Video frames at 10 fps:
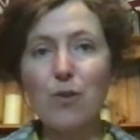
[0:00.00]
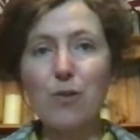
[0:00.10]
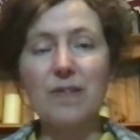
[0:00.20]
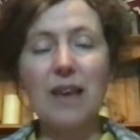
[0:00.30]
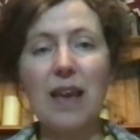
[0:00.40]

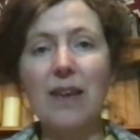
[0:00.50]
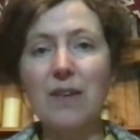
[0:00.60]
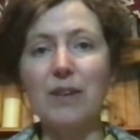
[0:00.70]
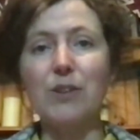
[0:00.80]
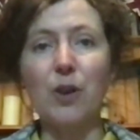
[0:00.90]
see
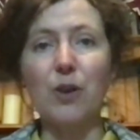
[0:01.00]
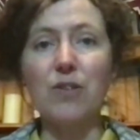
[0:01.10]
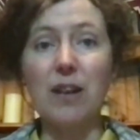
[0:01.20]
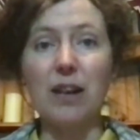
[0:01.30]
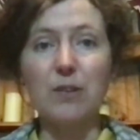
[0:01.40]
that I show you
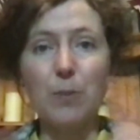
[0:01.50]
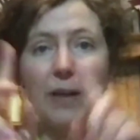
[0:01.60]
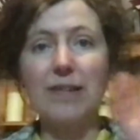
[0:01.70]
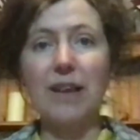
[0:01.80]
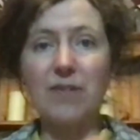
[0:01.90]
tonight, as
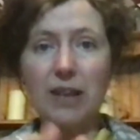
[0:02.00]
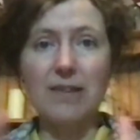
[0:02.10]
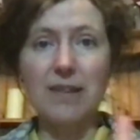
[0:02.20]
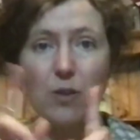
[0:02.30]
well as having it